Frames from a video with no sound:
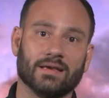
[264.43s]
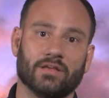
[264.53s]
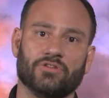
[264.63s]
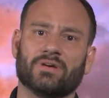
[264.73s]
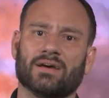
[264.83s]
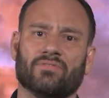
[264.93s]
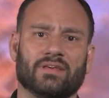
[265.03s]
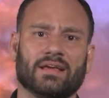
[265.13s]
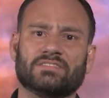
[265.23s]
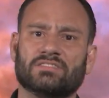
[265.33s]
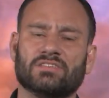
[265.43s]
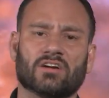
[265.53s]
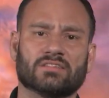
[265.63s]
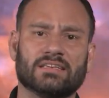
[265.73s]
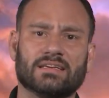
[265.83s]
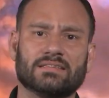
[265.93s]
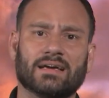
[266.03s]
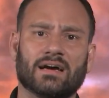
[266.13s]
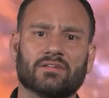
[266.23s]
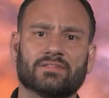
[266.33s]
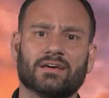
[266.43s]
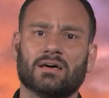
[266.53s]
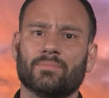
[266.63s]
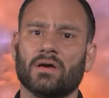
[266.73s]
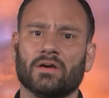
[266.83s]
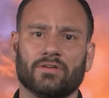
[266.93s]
and you have the HDR10 dialed up,